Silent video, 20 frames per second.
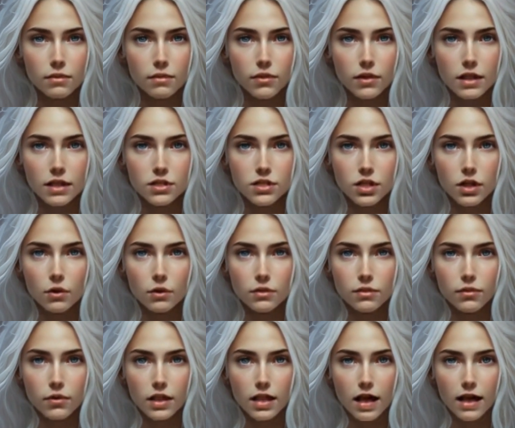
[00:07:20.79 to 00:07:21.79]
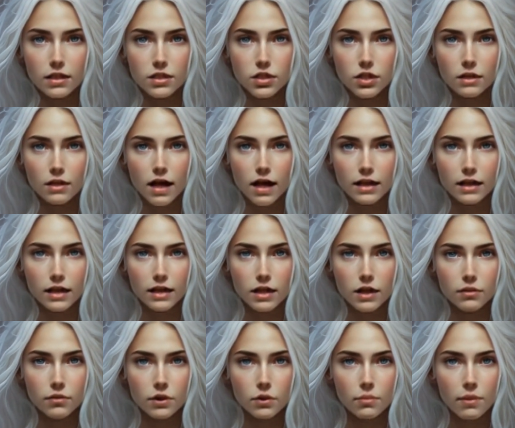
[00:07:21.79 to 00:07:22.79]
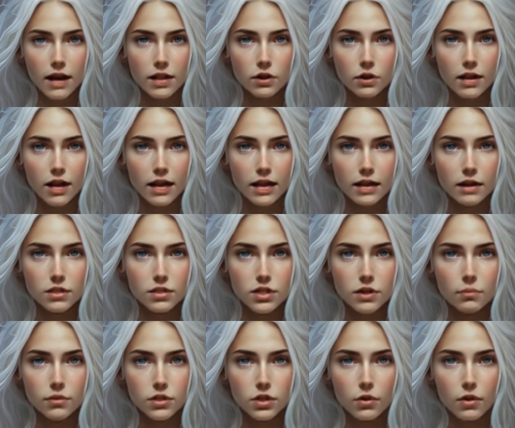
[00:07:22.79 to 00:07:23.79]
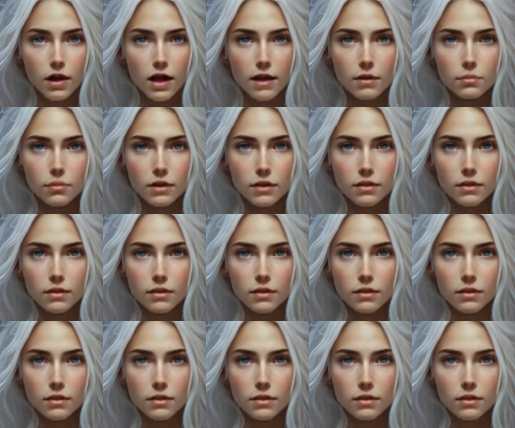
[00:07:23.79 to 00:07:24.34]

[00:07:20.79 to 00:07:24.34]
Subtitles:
Please don't forget to like and even better like and subscribe.